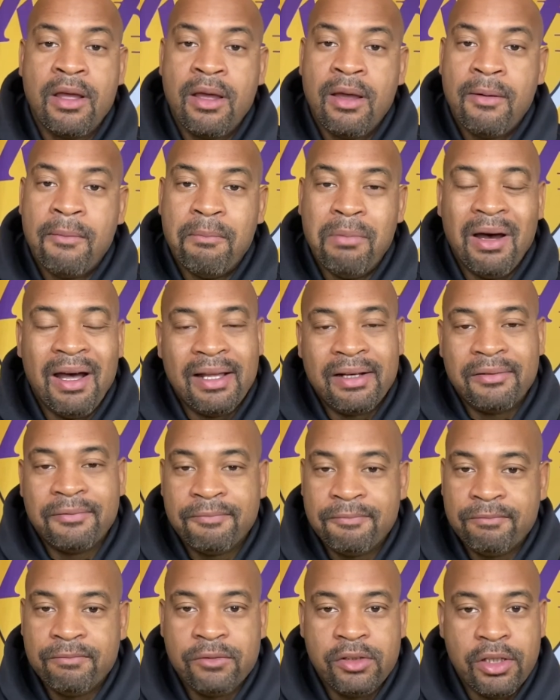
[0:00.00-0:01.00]

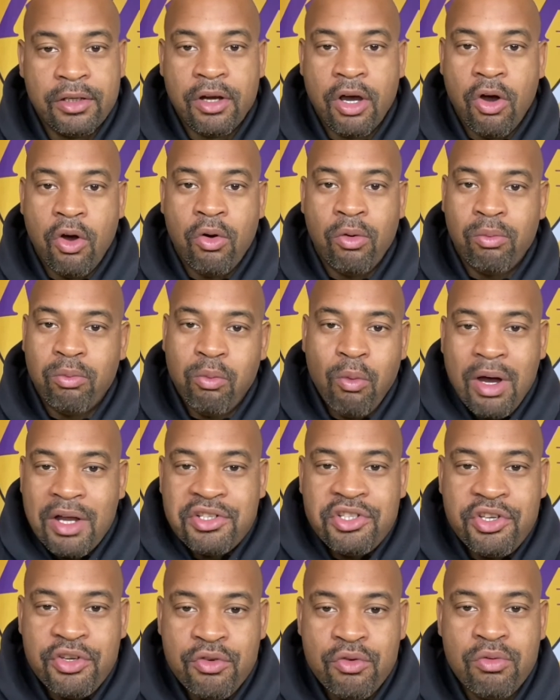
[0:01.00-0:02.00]
But
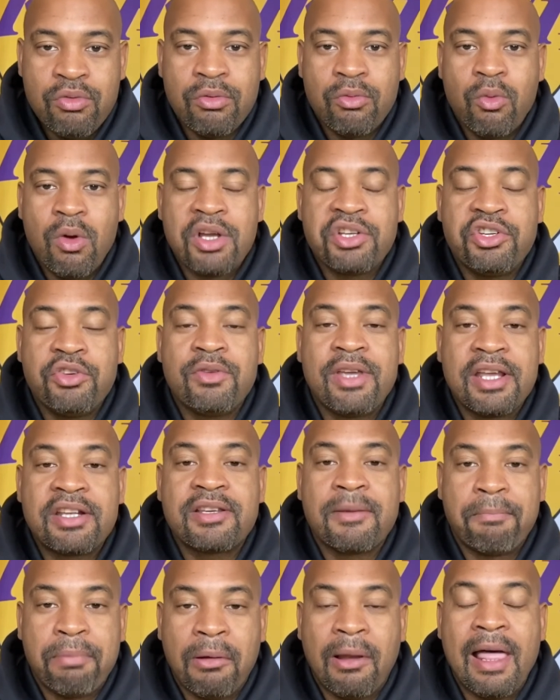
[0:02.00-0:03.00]
once you get
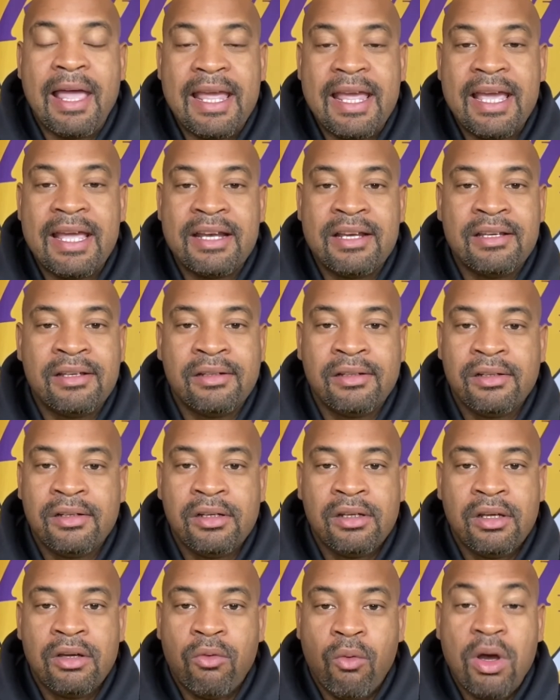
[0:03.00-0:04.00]
to playing,
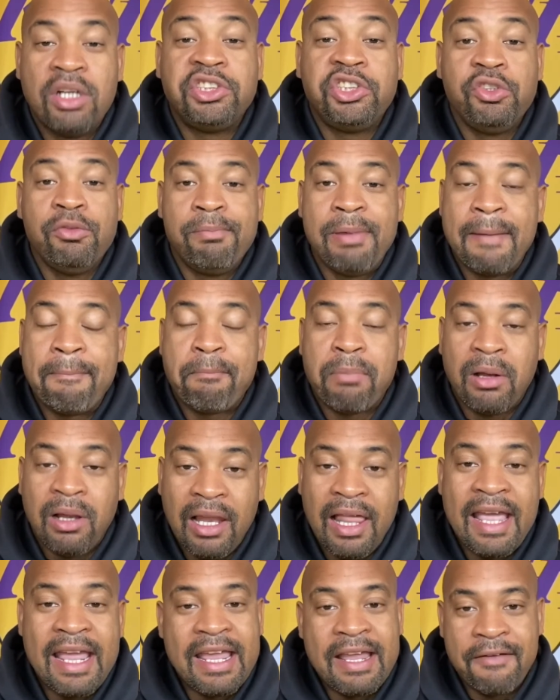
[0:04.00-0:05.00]
once you've been
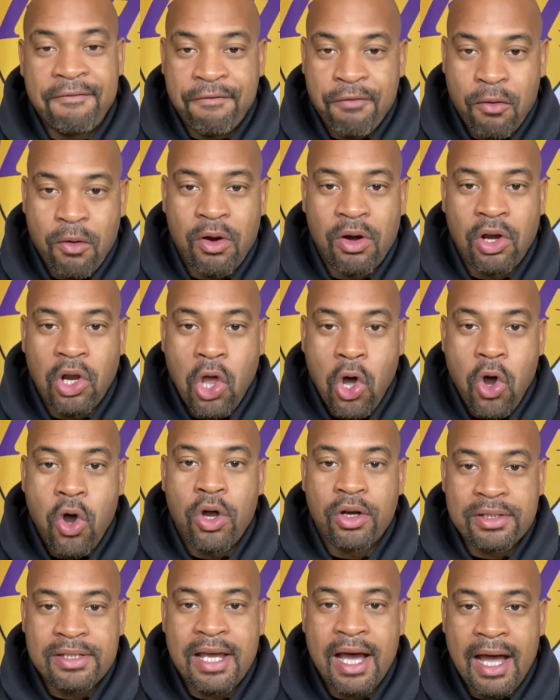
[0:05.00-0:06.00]
playing for a
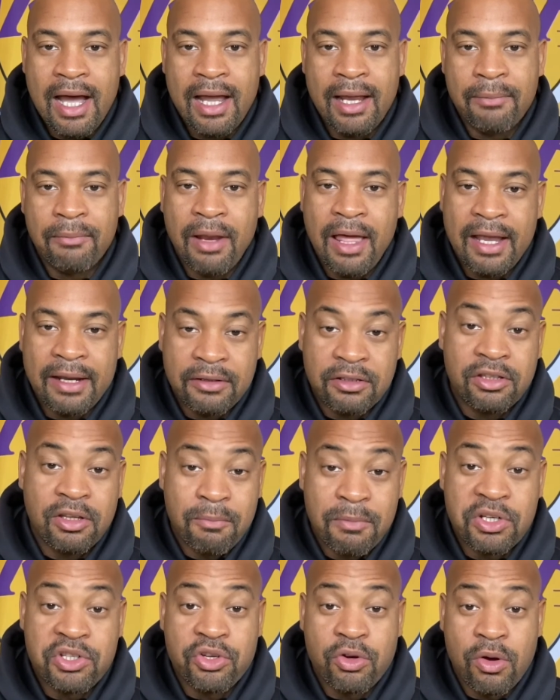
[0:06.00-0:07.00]
long time, like the
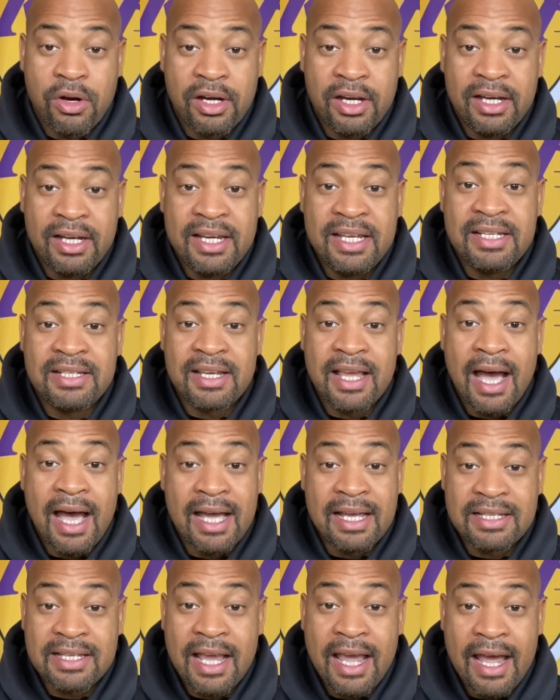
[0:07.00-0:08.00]
majority of these
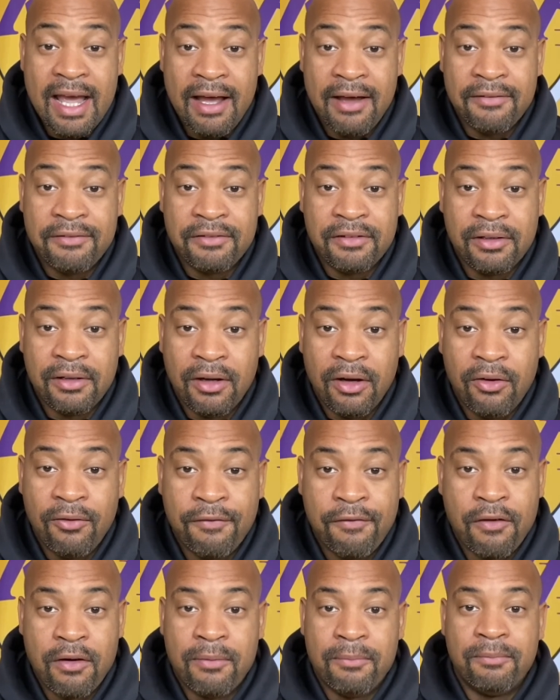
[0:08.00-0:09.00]
guys have,
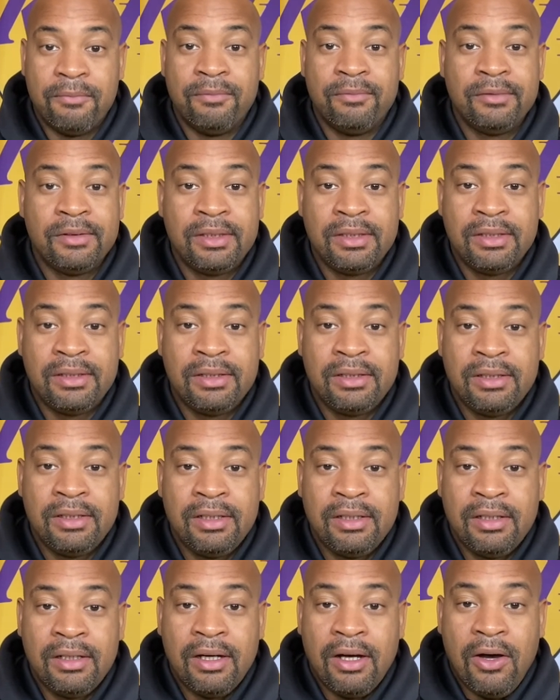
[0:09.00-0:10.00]
from
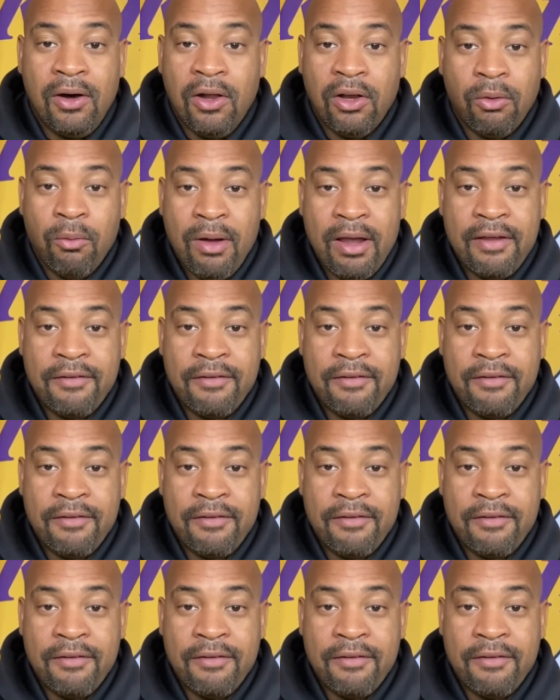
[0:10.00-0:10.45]
all the way